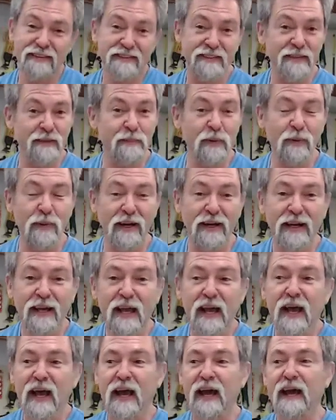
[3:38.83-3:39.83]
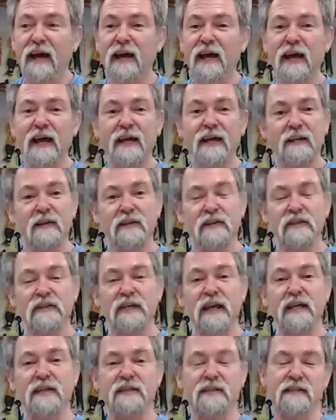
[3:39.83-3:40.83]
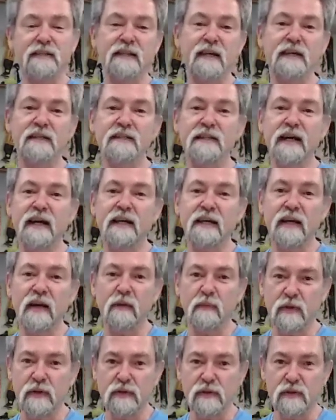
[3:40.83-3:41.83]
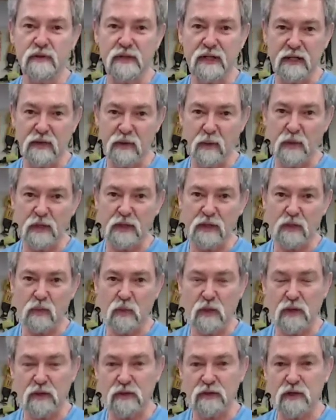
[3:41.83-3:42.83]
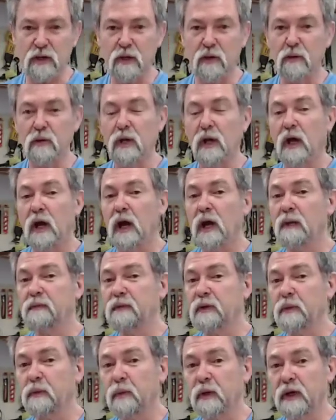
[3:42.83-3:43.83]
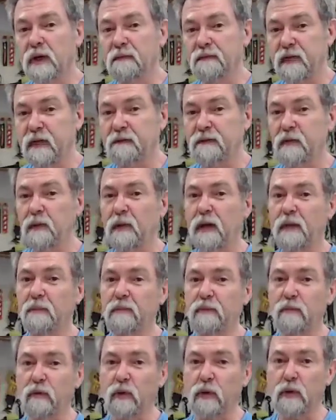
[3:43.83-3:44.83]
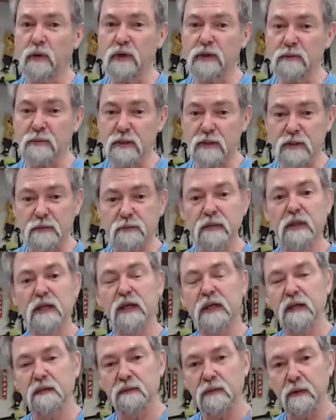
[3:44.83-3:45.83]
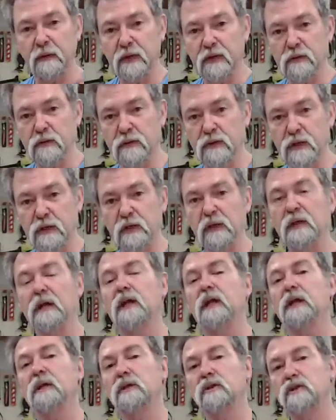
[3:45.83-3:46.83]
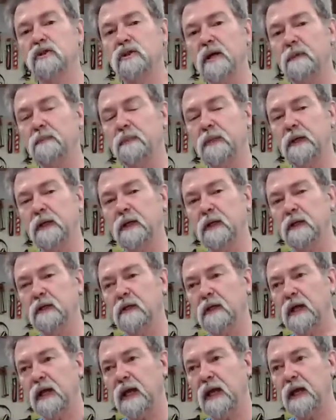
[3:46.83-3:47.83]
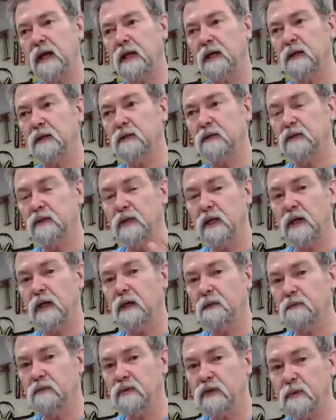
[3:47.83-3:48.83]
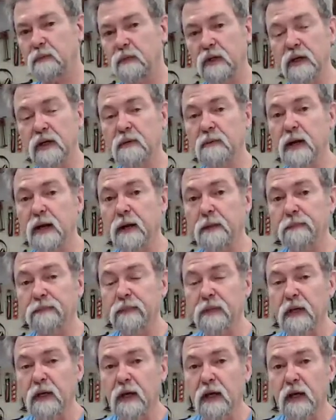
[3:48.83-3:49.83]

send me one. And in the States, they start getting produced next week as well. So hopefully we'll get a fair few out before Christmas. If you're interested, jump in and send me an email,